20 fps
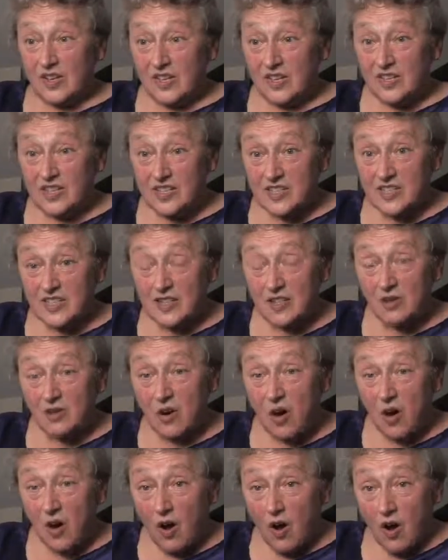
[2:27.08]

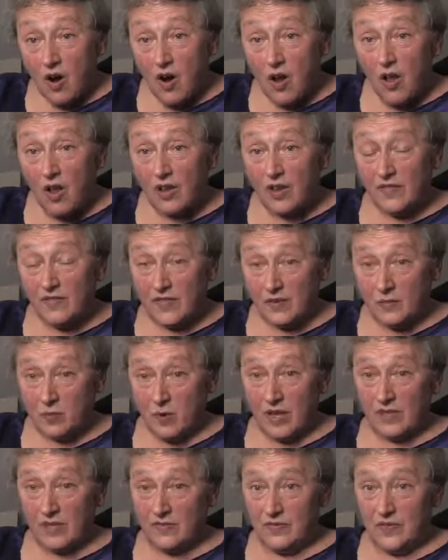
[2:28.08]
consider all of the
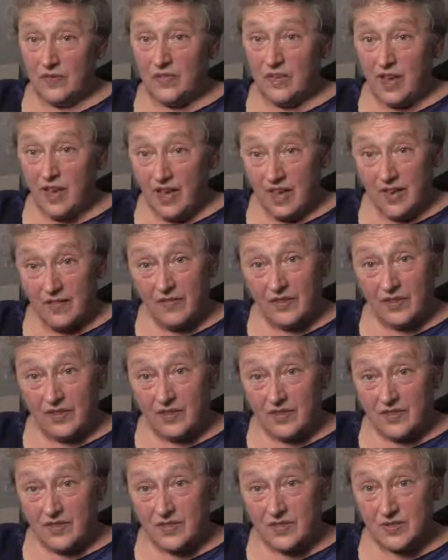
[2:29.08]
relevant
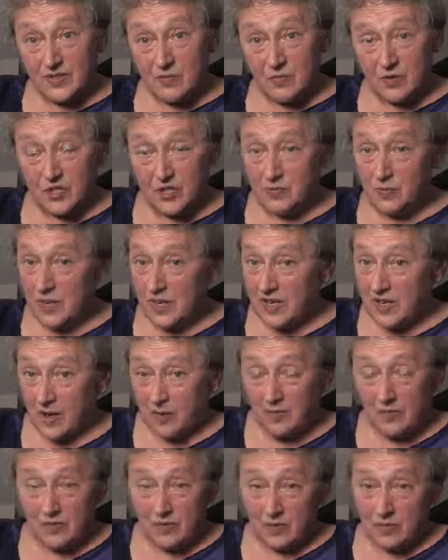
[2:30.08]
evidence, which may
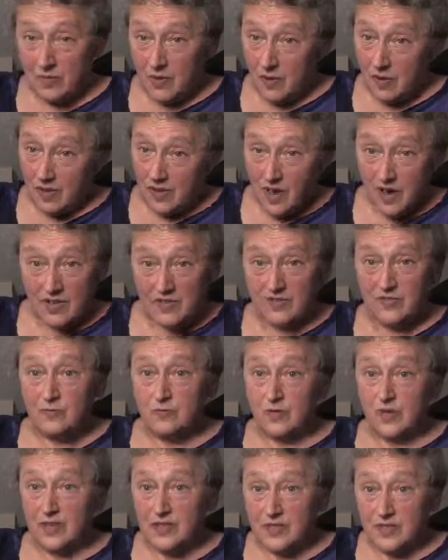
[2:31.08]
come from all kinds of
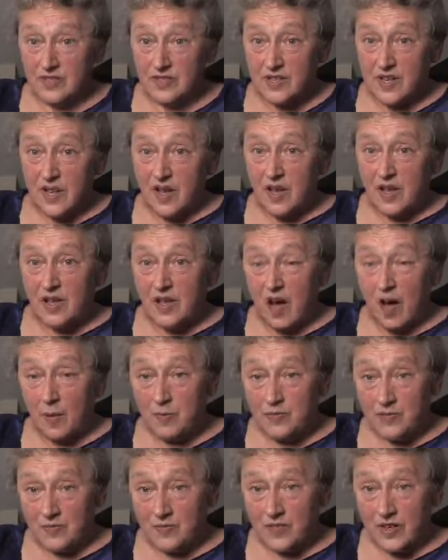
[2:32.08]
places,
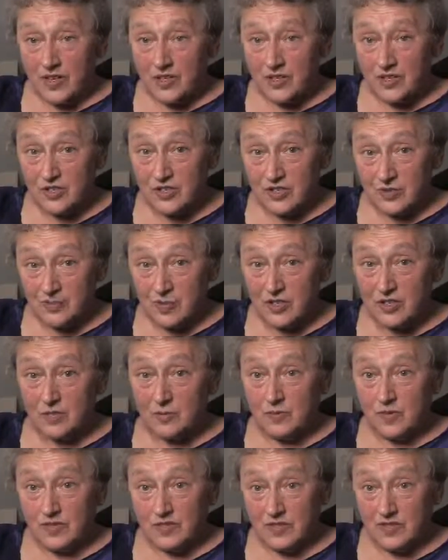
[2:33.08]
observations,
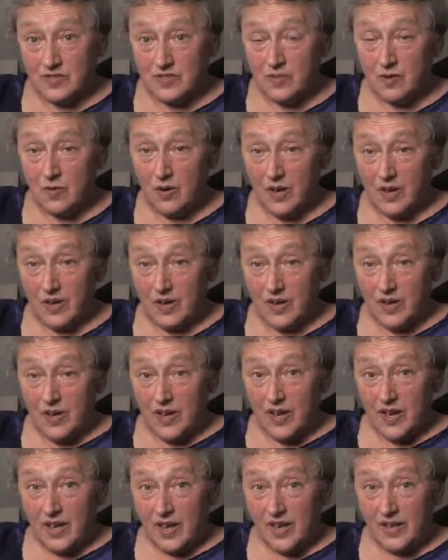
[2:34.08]
measurements, and so on,
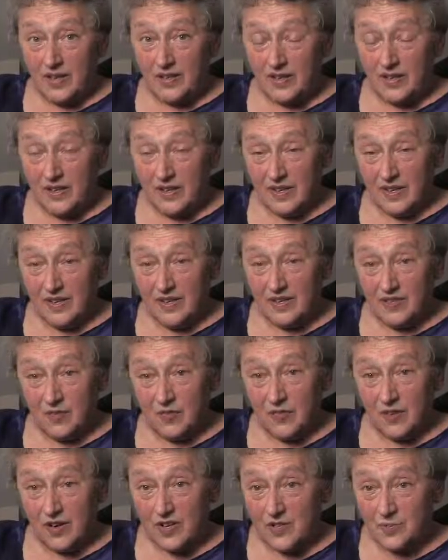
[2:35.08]
and
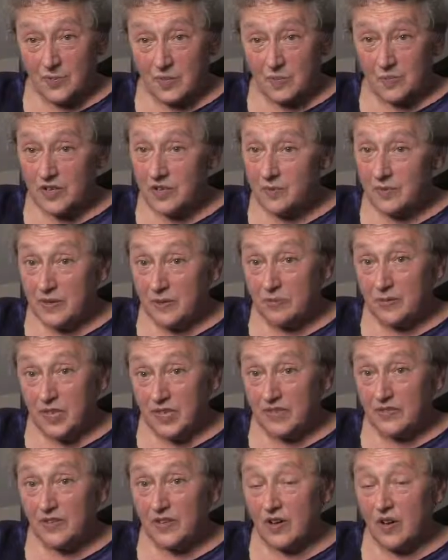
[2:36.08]
insofar as people can be
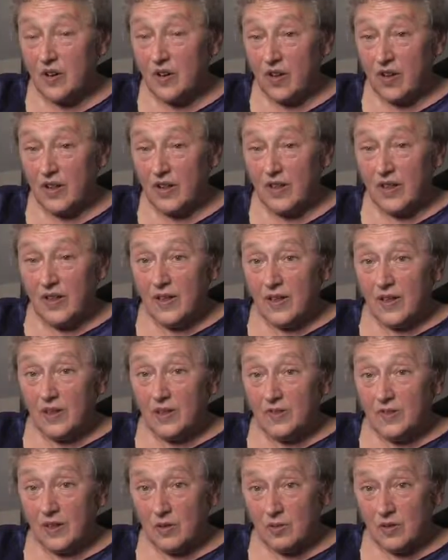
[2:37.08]
objective at all,
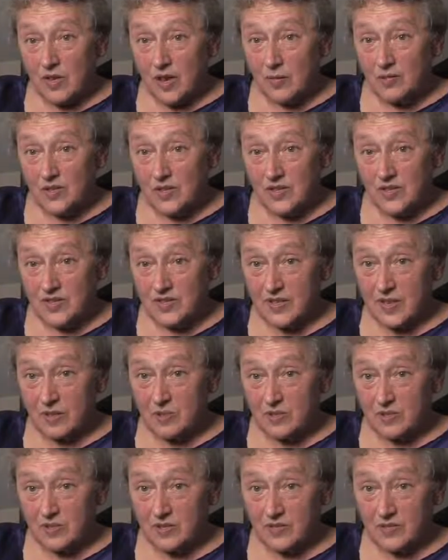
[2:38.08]
they will come to the
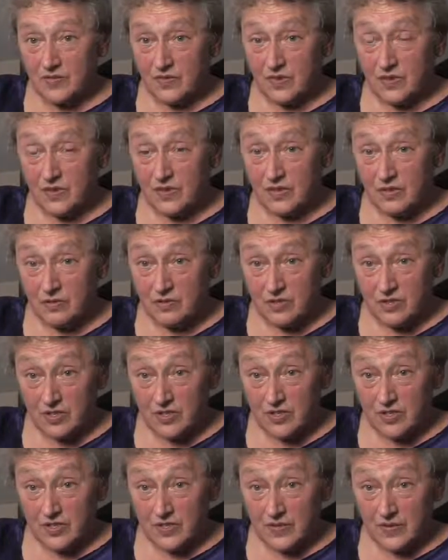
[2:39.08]
same sorts of
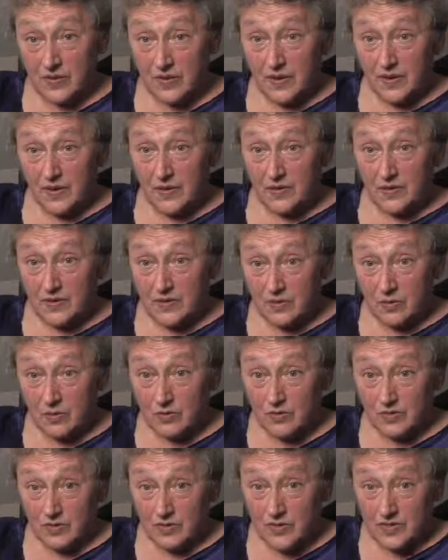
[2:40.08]
conclusions. So,